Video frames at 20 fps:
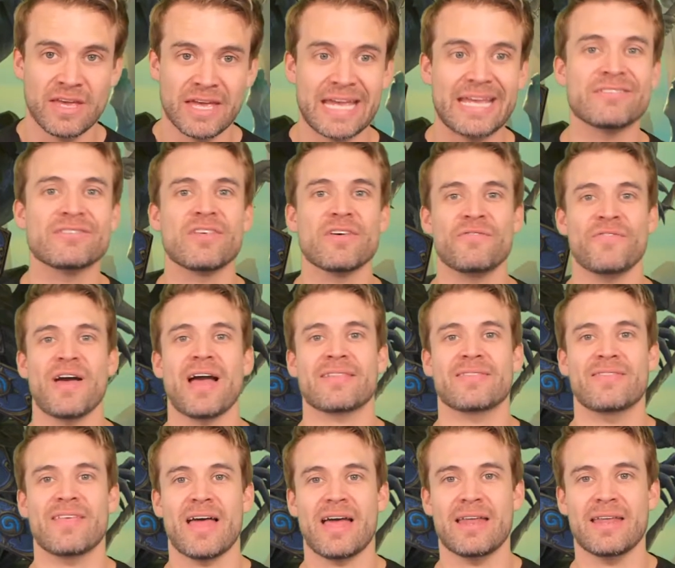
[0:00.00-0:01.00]
is the
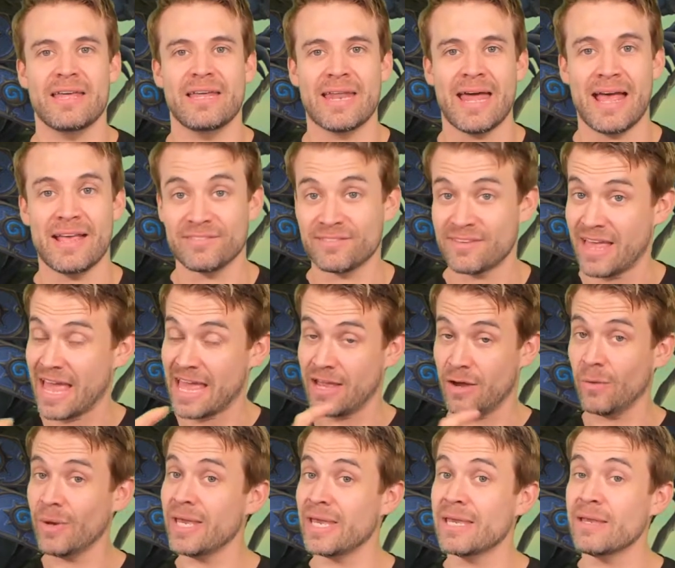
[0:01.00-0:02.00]
fact that it has
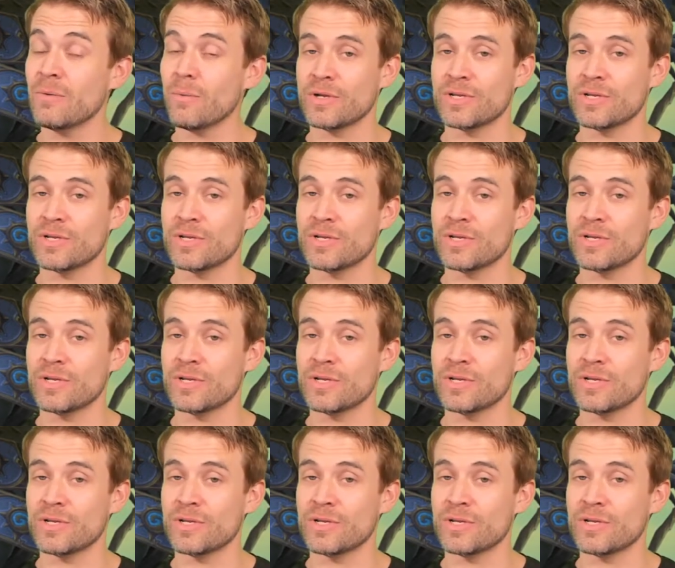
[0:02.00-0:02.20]
AoE,